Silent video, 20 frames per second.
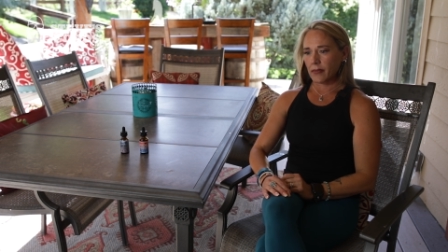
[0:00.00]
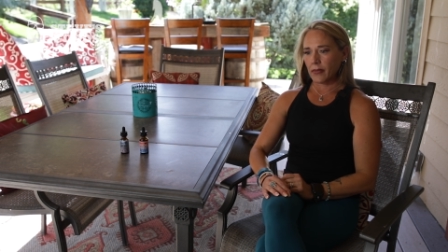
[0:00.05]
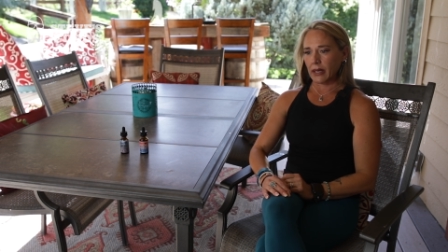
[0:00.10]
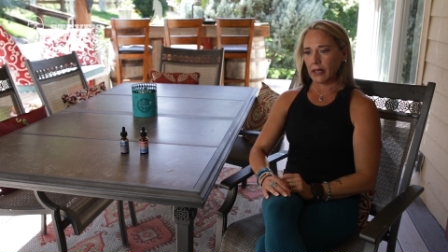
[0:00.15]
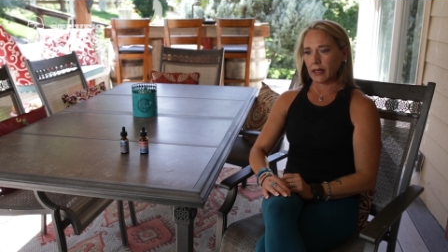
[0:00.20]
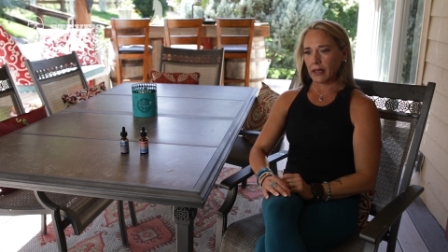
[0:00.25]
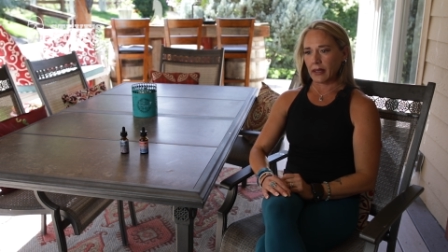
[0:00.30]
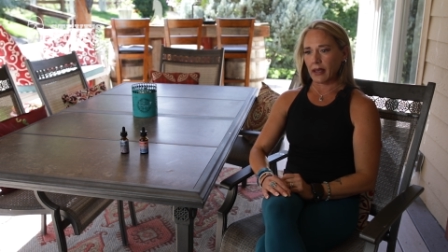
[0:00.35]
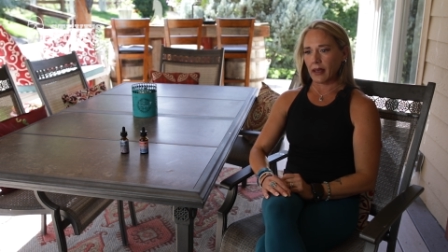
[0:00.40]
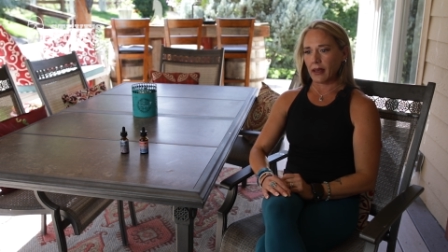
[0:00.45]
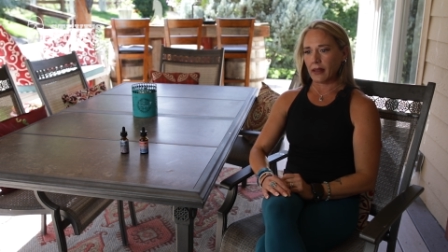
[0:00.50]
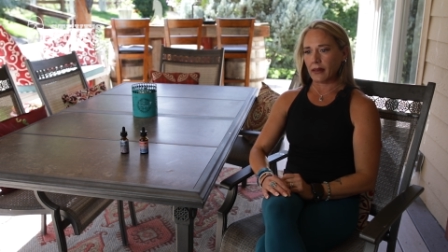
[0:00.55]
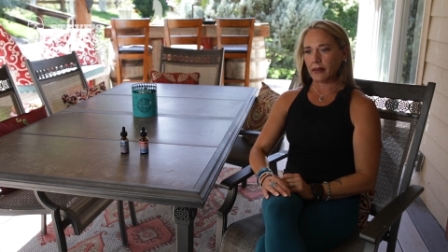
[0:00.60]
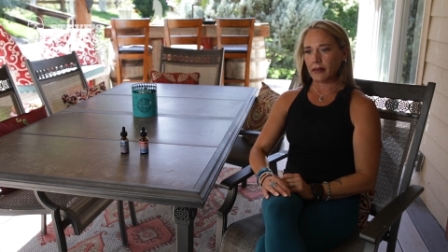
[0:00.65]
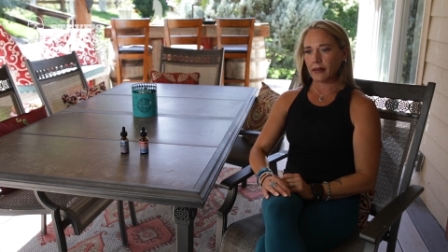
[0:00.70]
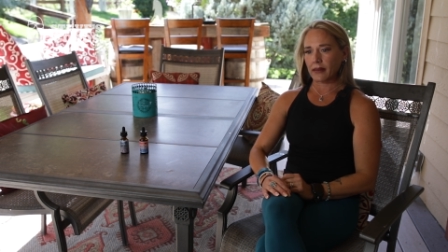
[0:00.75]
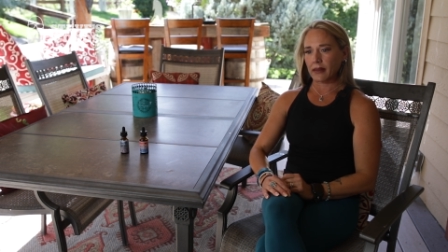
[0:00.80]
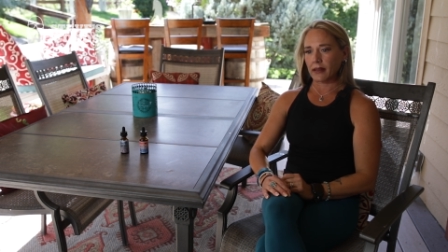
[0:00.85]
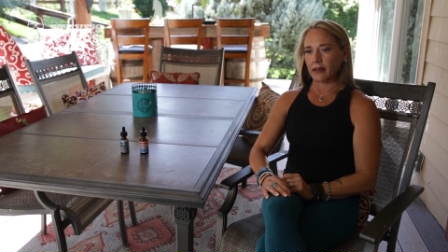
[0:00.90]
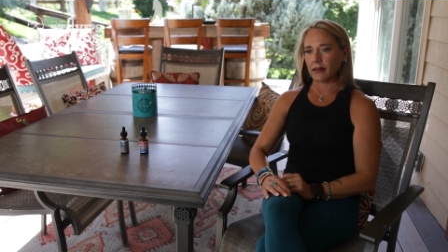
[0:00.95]
But again,
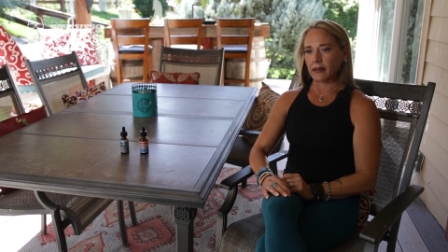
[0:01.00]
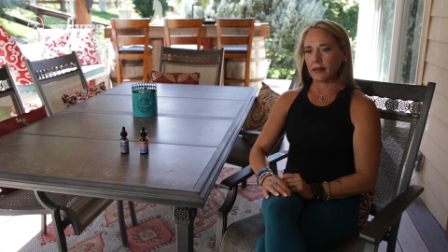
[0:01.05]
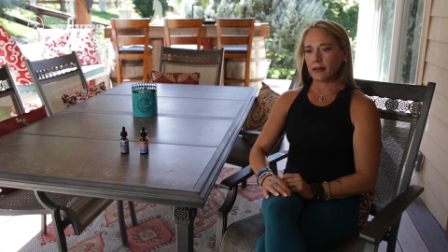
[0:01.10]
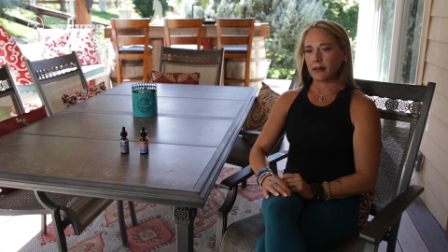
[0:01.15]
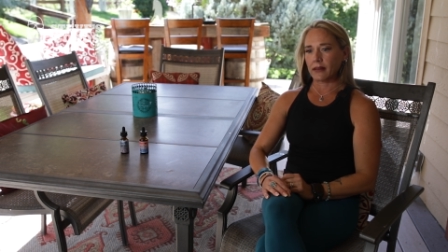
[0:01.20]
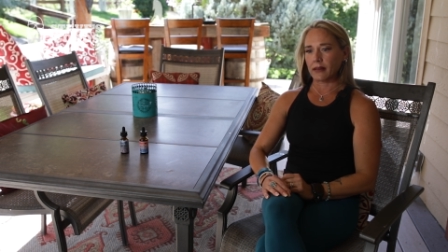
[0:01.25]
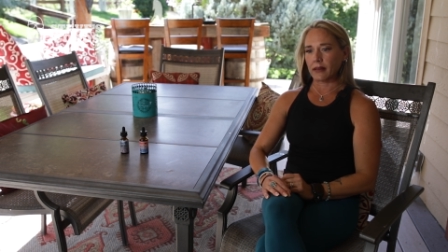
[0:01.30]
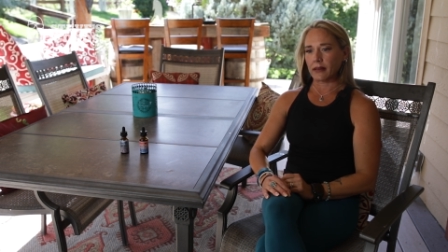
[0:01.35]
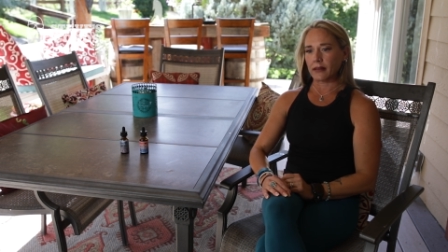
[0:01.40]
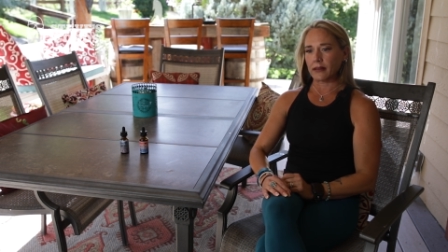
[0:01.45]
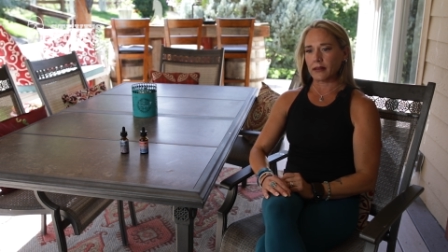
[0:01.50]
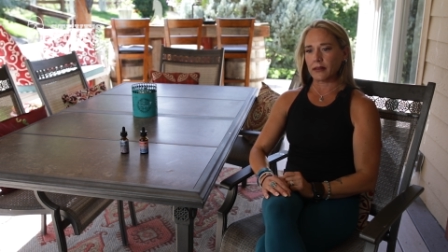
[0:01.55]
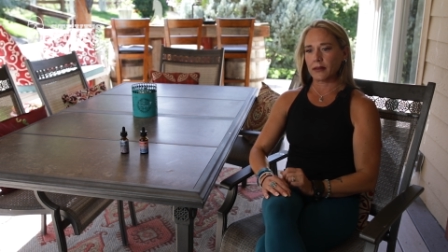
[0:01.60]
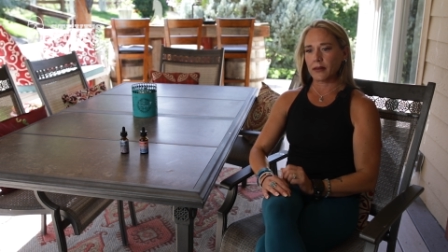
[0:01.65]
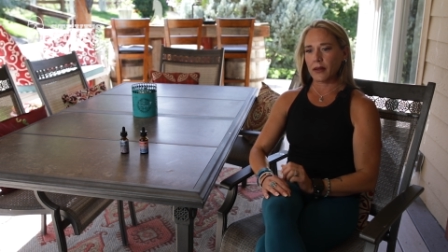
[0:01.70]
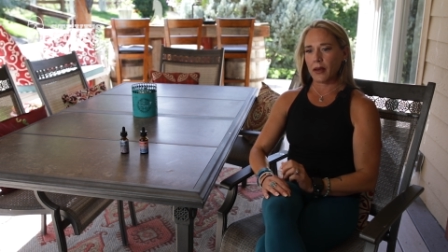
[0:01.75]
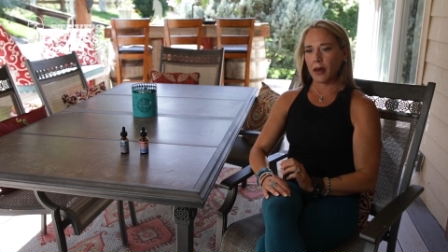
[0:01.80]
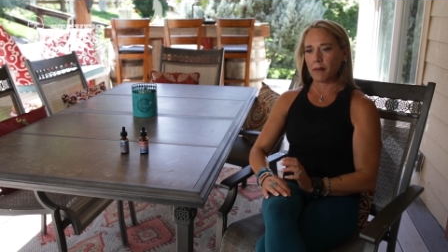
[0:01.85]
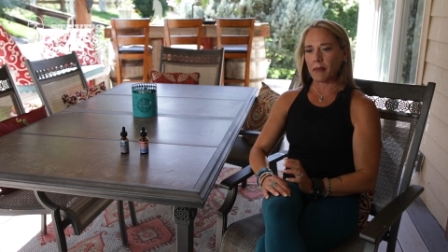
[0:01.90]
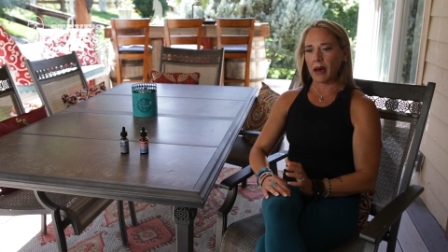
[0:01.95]
the
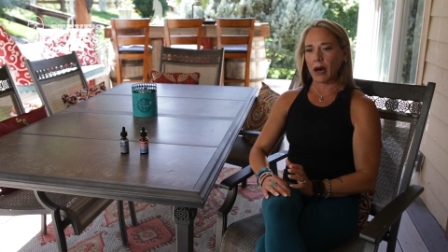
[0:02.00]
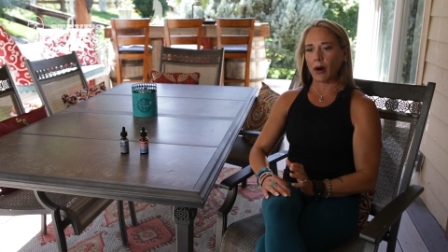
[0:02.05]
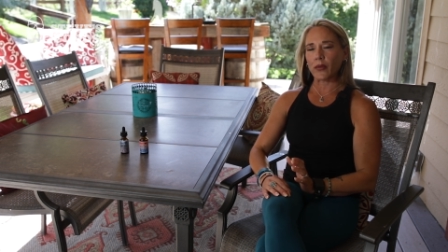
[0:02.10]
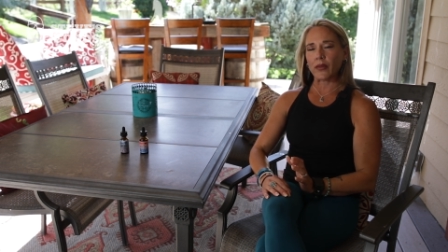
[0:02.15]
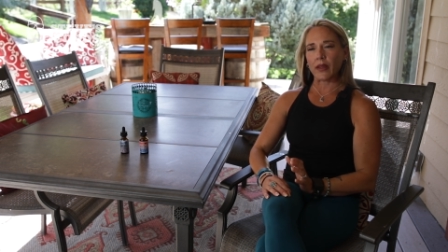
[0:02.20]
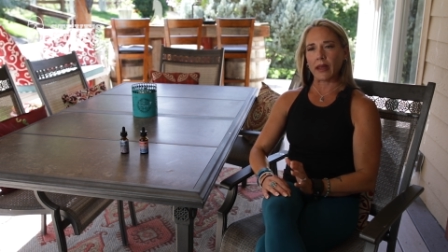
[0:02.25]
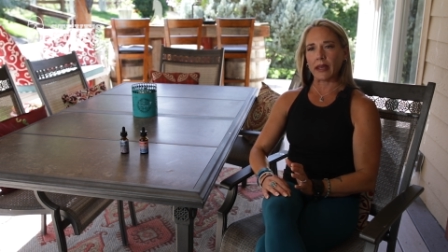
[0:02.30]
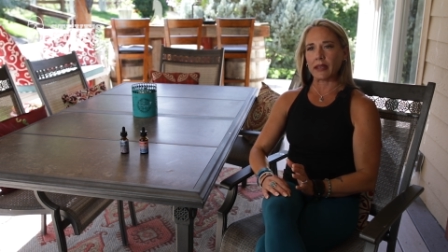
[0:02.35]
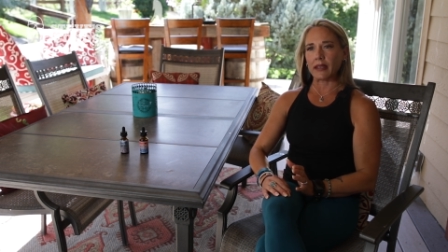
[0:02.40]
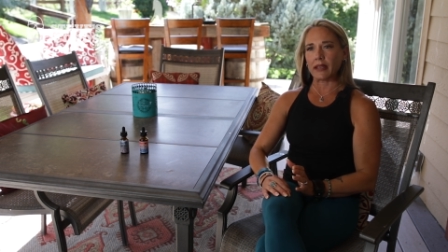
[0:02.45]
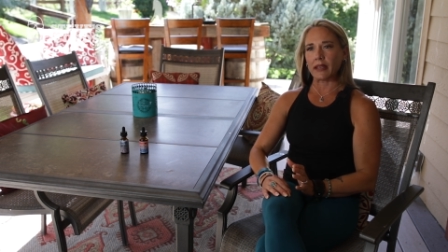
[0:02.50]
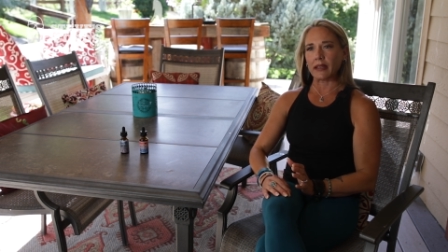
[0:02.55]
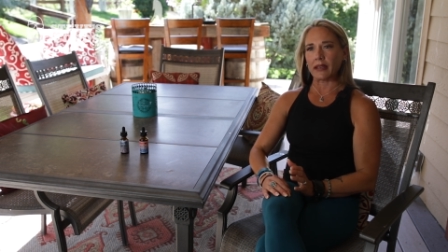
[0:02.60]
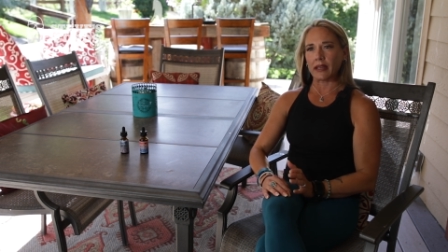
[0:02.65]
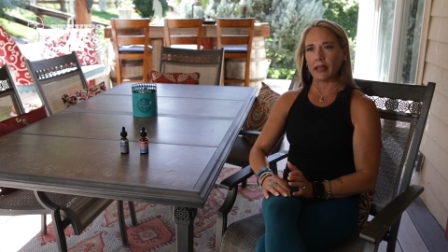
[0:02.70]
amount that he